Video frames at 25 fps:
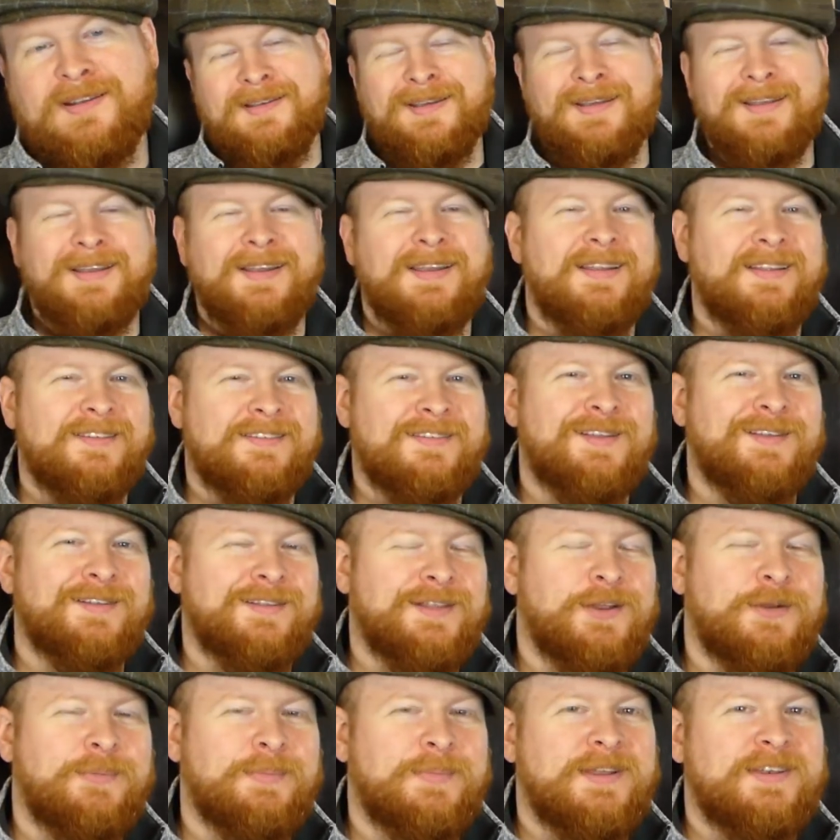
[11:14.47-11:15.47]
And it is a
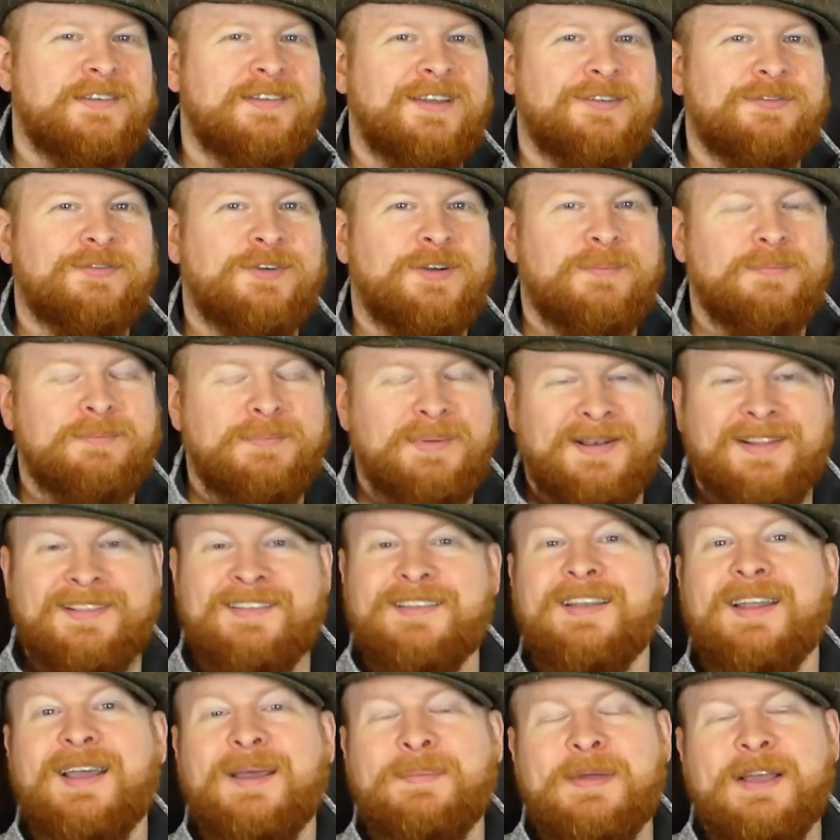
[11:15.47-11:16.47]
little bit different, but it's
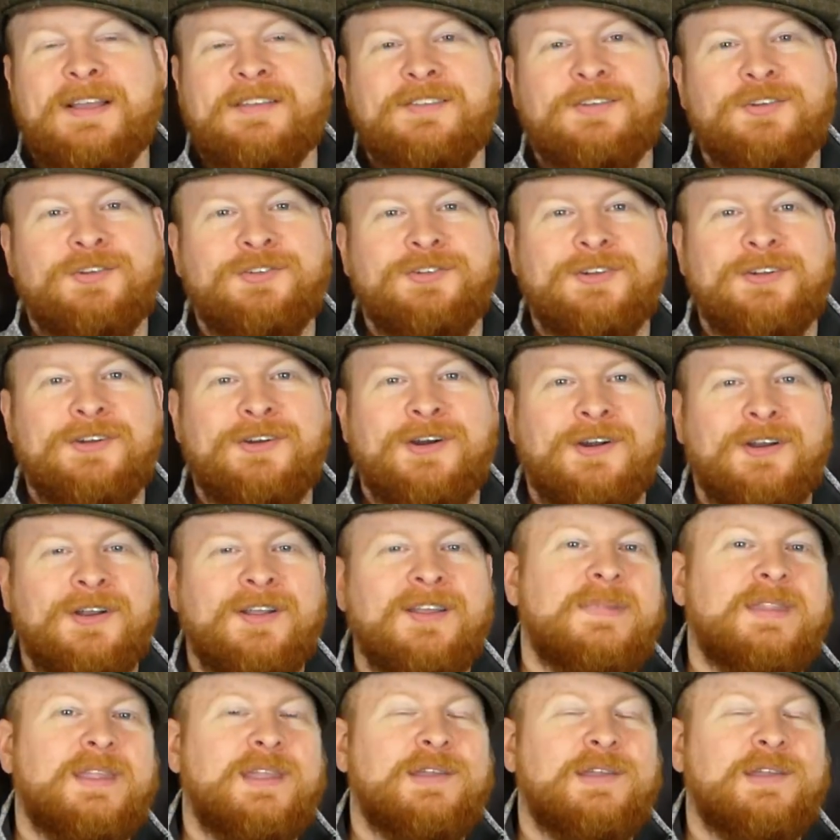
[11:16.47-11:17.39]
an Amex Hilton card.